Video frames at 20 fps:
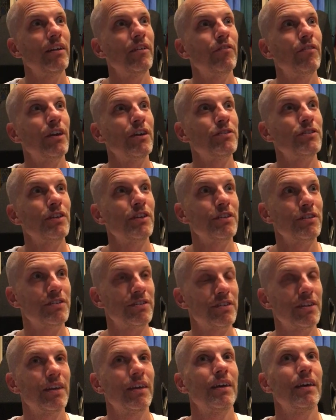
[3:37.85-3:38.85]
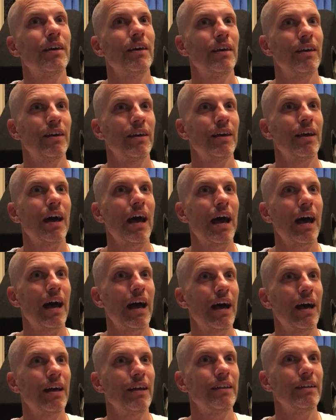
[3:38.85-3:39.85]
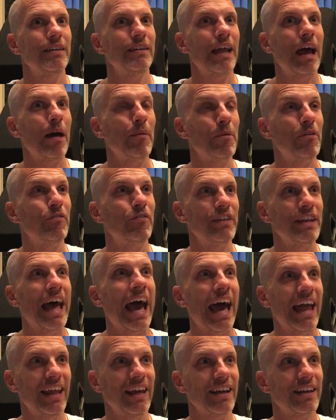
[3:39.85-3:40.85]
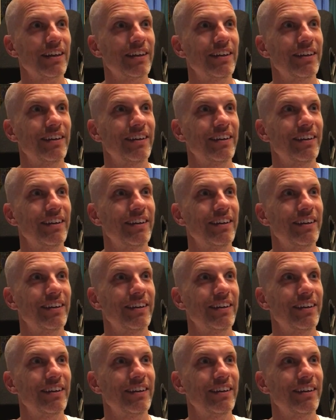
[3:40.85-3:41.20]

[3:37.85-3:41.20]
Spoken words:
versus now I'm a fanatic.